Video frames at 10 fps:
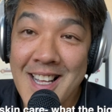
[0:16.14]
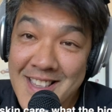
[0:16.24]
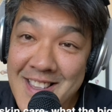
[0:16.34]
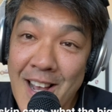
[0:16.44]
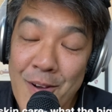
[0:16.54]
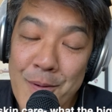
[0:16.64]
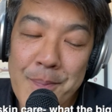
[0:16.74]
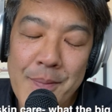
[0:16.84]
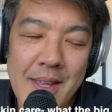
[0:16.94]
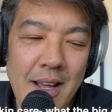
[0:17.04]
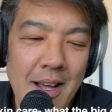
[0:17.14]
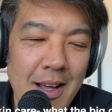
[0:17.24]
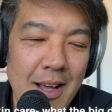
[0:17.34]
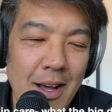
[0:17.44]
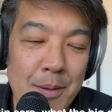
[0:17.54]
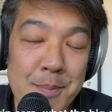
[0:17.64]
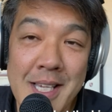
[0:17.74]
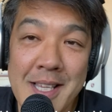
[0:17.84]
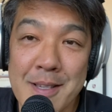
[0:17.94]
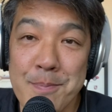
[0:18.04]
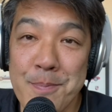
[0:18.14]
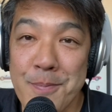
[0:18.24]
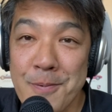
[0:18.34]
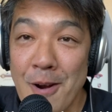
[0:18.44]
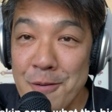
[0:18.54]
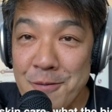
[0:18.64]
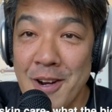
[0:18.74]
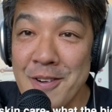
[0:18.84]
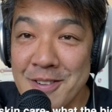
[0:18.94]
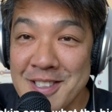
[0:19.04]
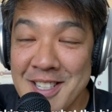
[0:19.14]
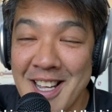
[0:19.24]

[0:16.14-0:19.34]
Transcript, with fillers: Now, uh, I'm neither pro fragrance